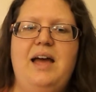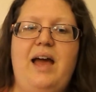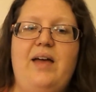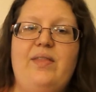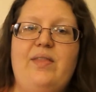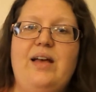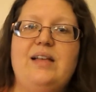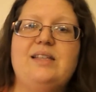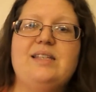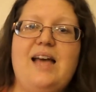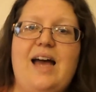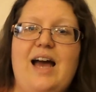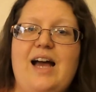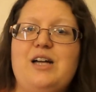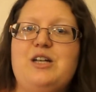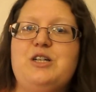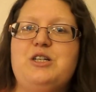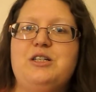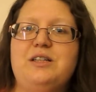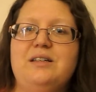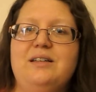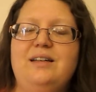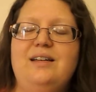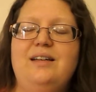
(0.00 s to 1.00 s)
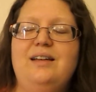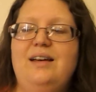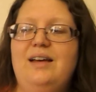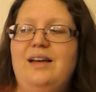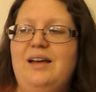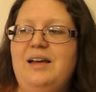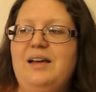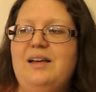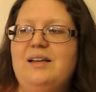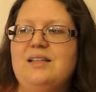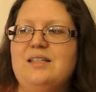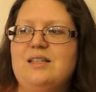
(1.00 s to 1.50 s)
and that's actually
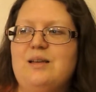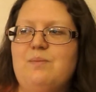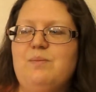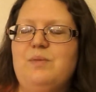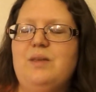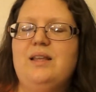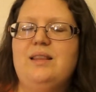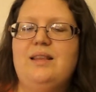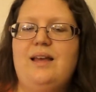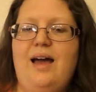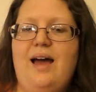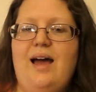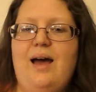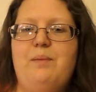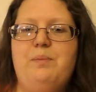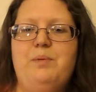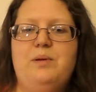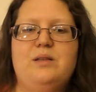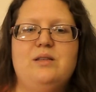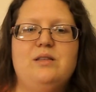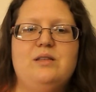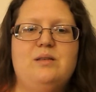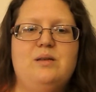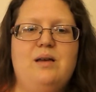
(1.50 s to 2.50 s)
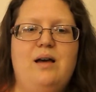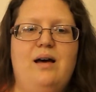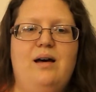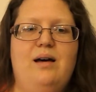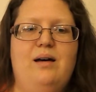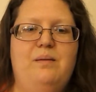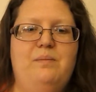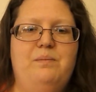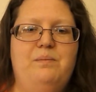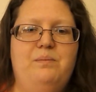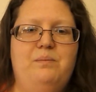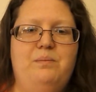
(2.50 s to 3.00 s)
something that happens
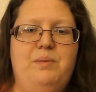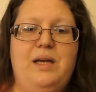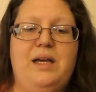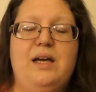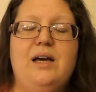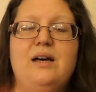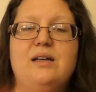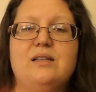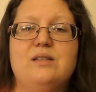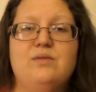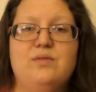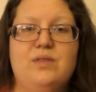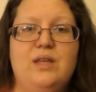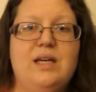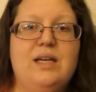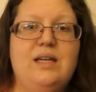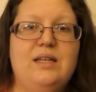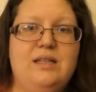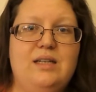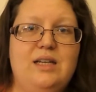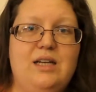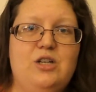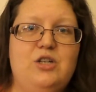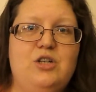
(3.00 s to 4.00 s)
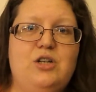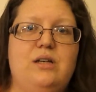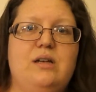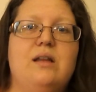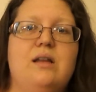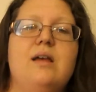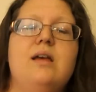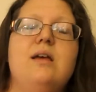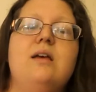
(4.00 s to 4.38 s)
because of the condition.